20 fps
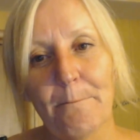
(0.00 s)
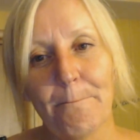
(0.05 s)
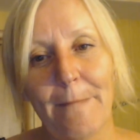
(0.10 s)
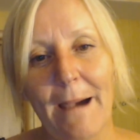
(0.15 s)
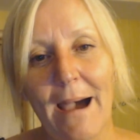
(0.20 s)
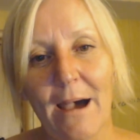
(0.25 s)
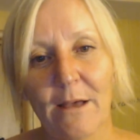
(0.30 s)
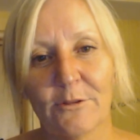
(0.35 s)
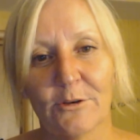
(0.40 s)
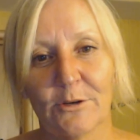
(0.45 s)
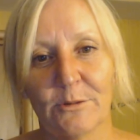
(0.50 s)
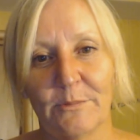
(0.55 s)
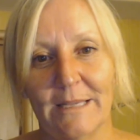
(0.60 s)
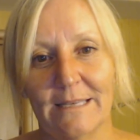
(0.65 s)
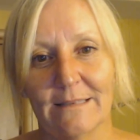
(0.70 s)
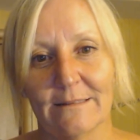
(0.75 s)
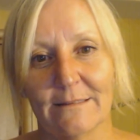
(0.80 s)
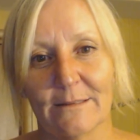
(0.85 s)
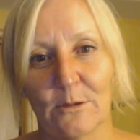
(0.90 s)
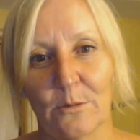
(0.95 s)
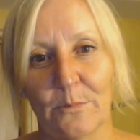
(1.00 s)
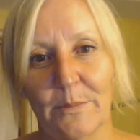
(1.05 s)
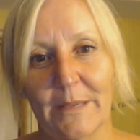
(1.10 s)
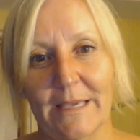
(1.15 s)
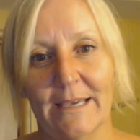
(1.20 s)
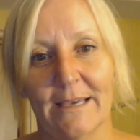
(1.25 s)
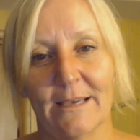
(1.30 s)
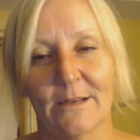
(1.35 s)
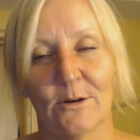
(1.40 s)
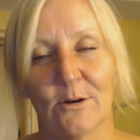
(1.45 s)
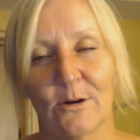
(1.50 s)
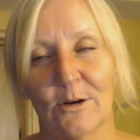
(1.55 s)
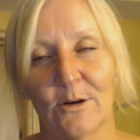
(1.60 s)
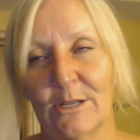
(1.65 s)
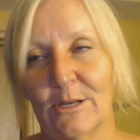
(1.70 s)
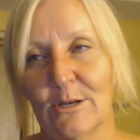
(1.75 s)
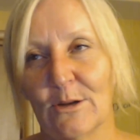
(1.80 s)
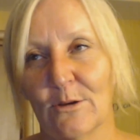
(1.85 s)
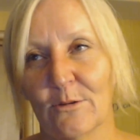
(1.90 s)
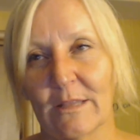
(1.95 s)
bothered me a little bit, or,
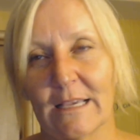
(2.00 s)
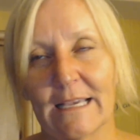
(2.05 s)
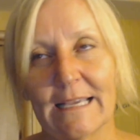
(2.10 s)
the